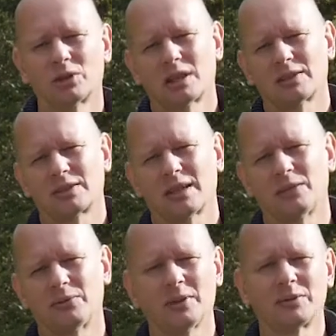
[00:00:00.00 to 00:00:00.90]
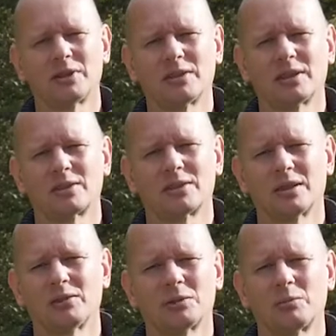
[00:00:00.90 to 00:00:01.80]
but let's say fifty,
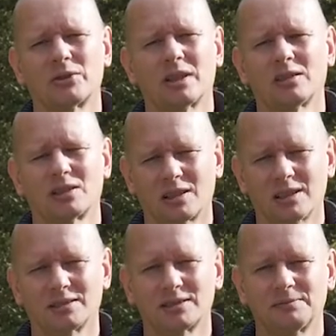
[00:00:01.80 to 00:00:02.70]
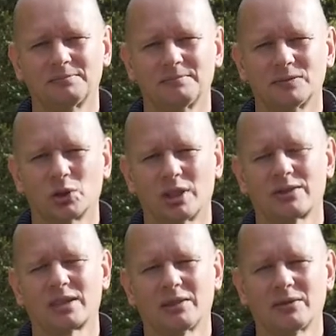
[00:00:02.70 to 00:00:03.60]
sixty, seventy percent at least. So
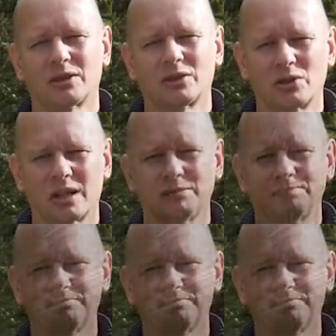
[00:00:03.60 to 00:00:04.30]
let's give it a try.